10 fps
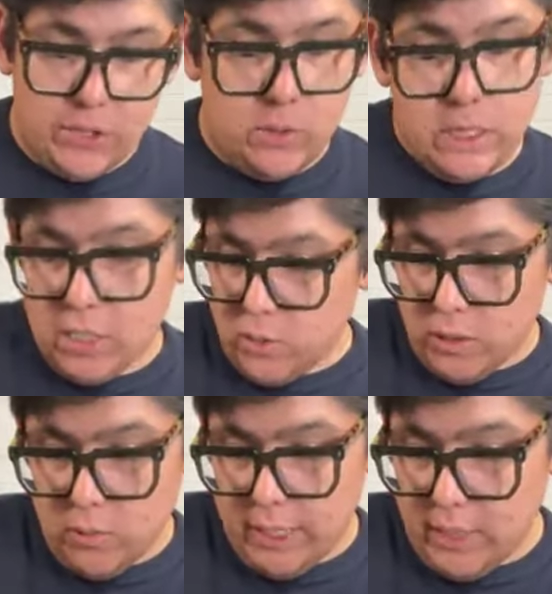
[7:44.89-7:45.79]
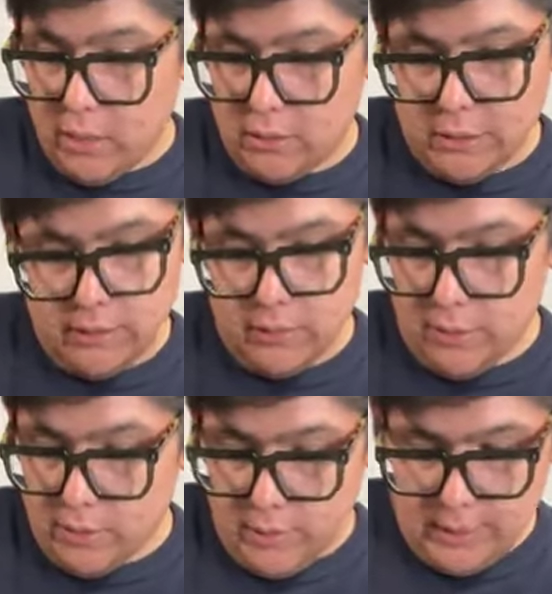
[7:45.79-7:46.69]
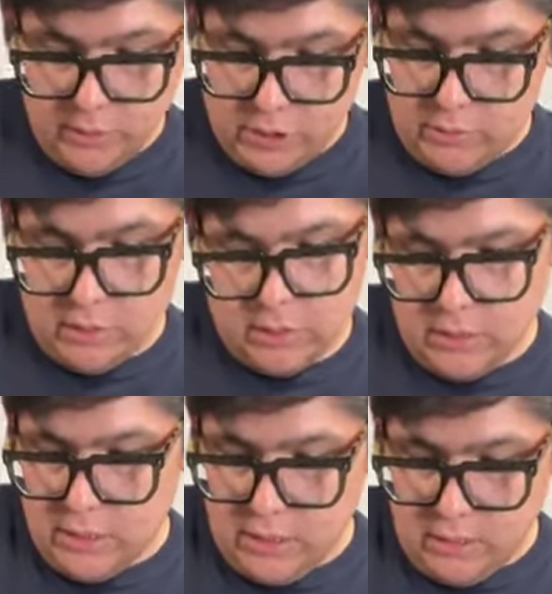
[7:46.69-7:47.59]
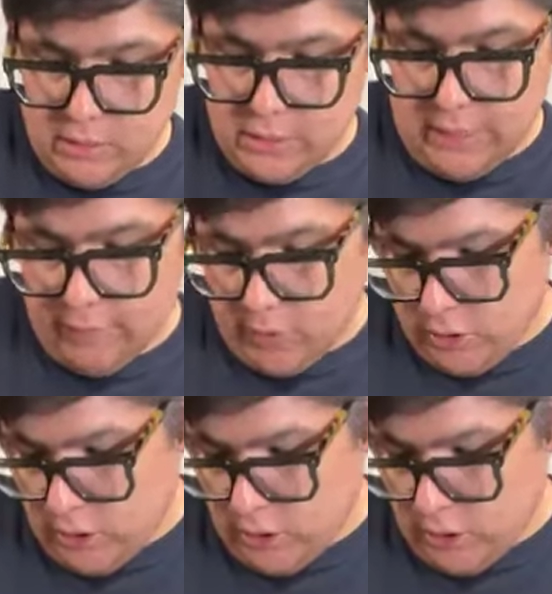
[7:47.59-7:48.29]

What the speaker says: I threw the other one away, y'all. I threw her away. It's time